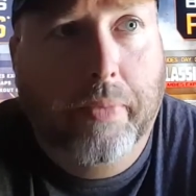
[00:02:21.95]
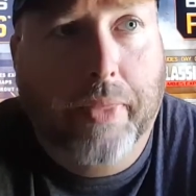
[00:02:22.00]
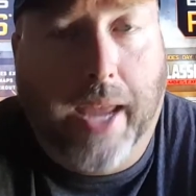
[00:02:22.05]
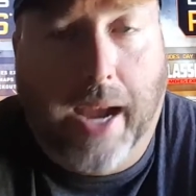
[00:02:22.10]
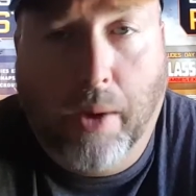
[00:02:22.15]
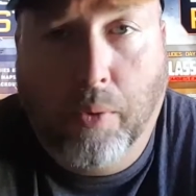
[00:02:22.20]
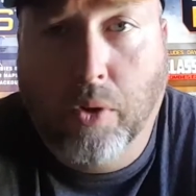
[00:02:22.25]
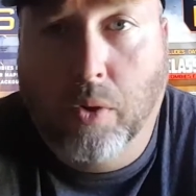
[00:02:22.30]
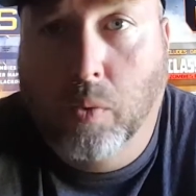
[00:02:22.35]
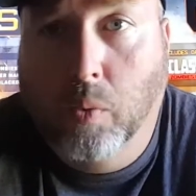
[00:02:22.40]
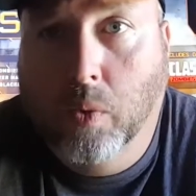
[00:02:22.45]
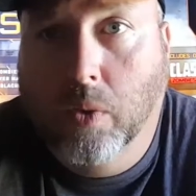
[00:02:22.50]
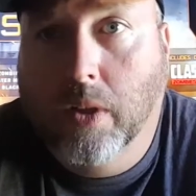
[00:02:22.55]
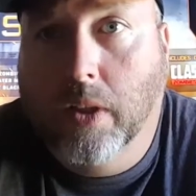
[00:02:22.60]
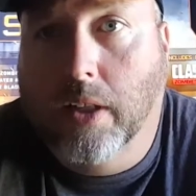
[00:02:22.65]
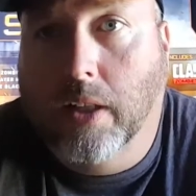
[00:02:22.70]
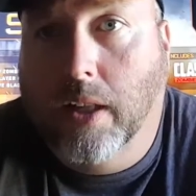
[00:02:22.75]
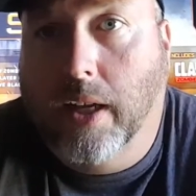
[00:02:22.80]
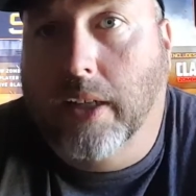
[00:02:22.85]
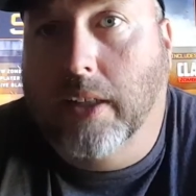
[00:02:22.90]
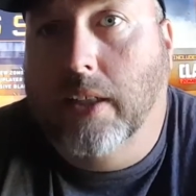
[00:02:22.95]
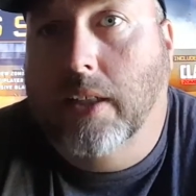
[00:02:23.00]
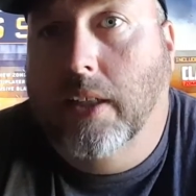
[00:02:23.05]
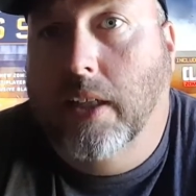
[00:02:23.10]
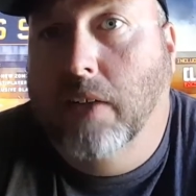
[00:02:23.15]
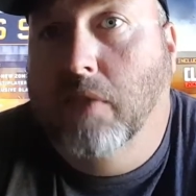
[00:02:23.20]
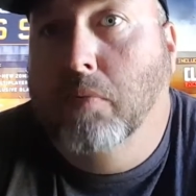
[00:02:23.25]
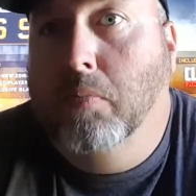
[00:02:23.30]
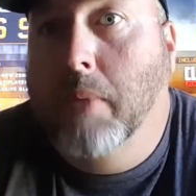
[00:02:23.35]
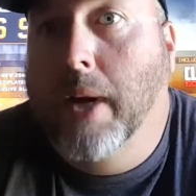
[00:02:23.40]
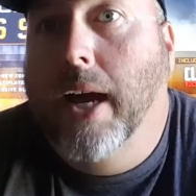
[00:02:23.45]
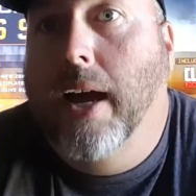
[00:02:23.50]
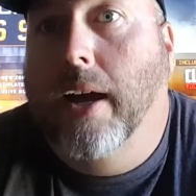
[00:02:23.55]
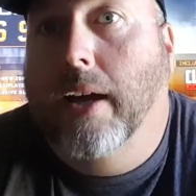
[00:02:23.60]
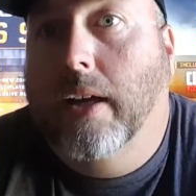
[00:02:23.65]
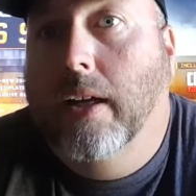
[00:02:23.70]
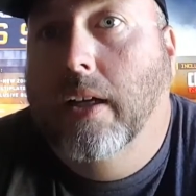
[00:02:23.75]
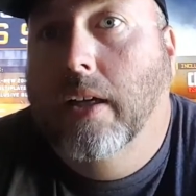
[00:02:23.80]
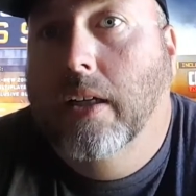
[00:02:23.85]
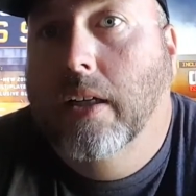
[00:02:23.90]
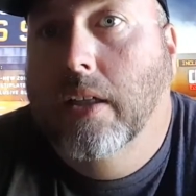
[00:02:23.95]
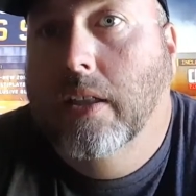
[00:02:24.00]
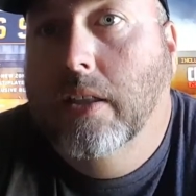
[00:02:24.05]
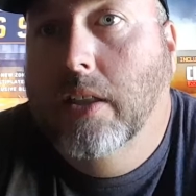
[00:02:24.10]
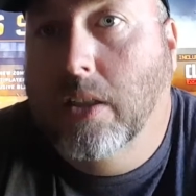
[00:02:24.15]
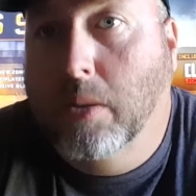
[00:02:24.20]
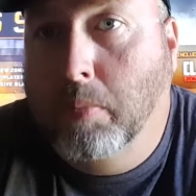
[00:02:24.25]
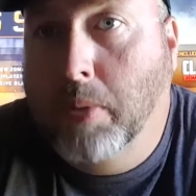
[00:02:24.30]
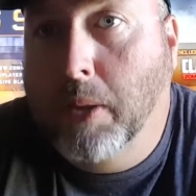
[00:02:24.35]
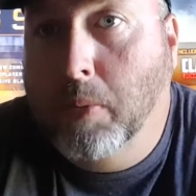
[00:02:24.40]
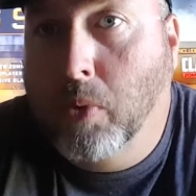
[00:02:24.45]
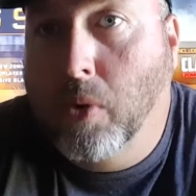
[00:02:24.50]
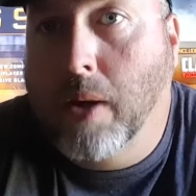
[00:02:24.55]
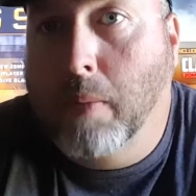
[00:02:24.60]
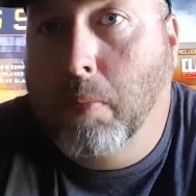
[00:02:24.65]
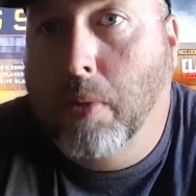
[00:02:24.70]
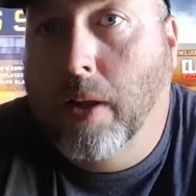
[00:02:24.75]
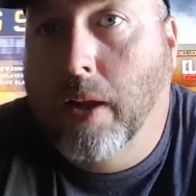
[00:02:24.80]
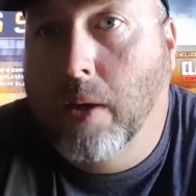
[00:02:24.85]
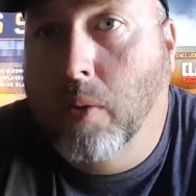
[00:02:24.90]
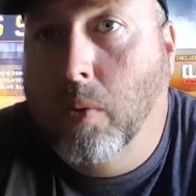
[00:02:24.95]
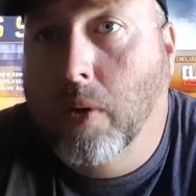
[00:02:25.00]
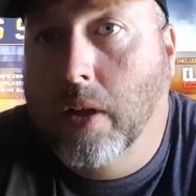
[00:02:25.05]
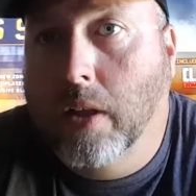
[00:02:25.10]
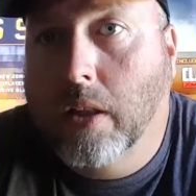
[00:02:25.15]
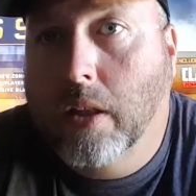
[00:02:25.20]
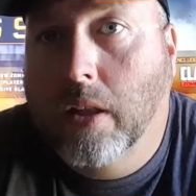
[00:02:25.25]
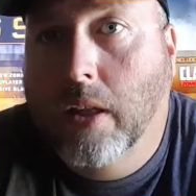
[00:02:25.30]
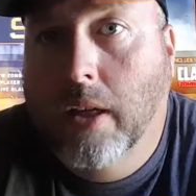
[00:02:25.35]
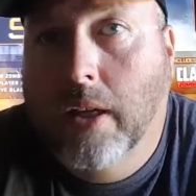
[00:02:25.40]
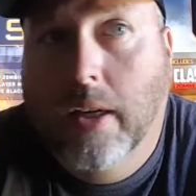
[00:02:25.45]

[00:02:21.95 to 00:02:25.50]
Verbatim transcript: I would really like to give back to the people I play with.